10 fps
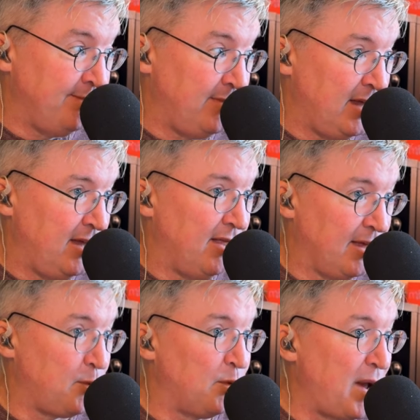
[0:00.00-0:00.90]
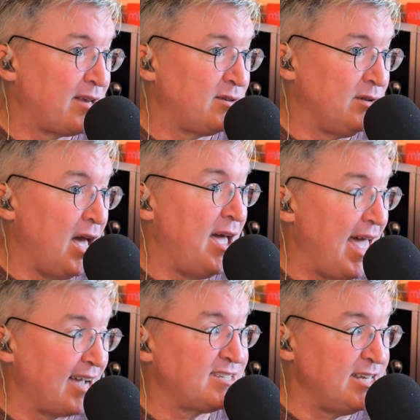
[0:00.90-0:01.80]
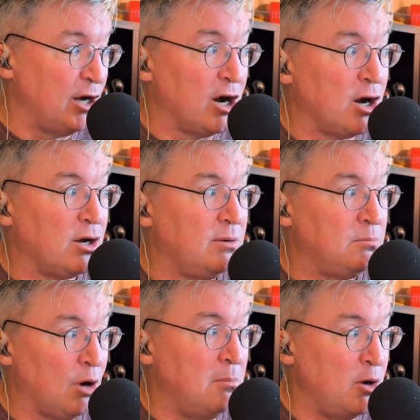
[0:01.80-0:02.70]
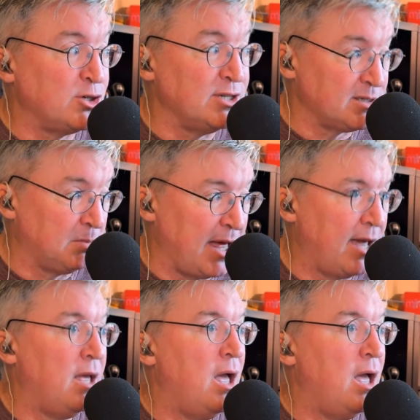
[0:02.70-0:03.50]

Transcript: Yeah. Liquid Retina uh, XDR ProMotion display